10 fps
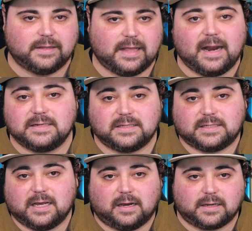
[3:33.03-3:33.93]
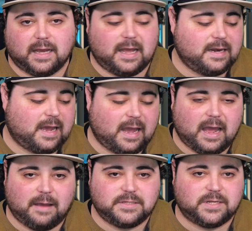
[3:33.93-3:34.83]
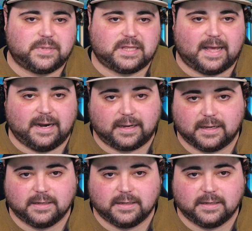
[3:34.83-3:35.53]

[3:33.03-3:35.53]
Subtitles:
That has to suck. And I'm sympathetic